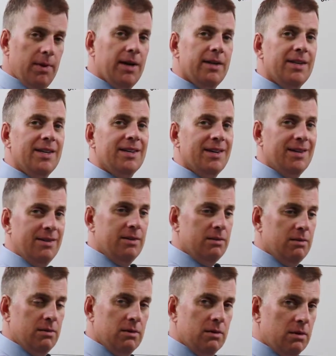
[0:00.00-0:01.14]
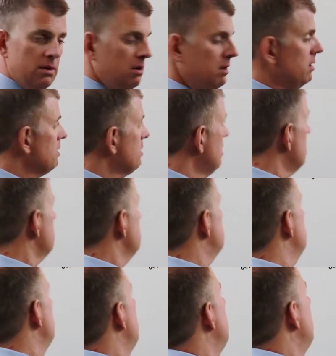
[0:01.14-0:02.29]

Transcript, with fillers: by the Continental Congress,